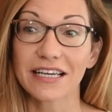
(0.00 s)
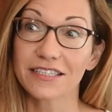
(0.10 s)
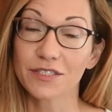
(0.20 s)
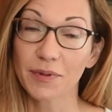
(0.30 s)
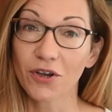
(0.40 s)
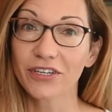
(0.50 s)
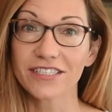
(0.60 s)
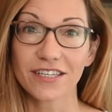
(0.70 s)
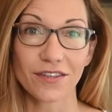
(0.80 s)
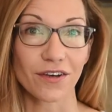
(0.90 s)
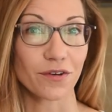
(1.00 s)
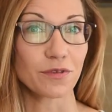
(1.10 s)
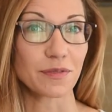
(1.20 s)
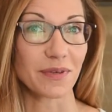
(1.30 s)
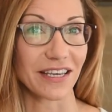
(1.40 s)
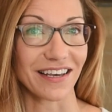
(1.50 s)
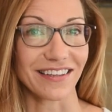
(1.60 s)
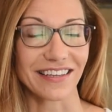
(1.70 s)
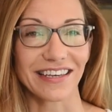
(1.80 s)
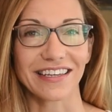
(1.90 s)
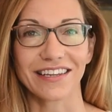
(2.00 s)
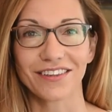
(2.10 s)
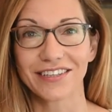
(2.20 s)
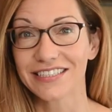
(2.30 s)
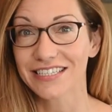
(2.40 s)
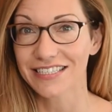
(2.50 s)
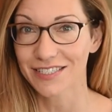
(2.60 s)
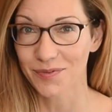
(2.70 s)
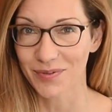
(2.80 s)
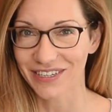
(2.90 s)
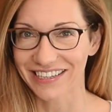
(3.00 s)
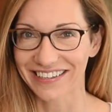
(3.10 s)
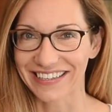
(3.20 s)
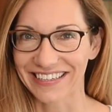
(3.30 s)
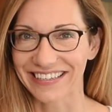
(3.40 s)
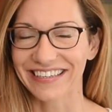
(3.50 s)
And to be honest, I thought I was being healthy and I thought they tasted pretty good.